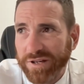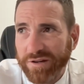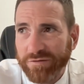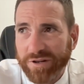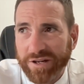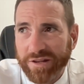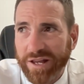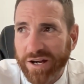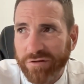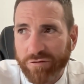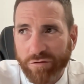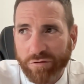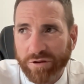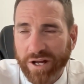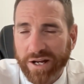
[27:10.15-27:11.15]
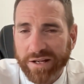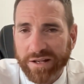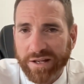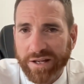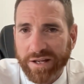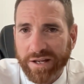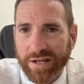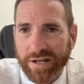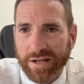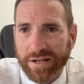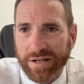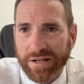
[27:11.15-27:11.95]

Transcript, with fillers: even in that drill late in the year,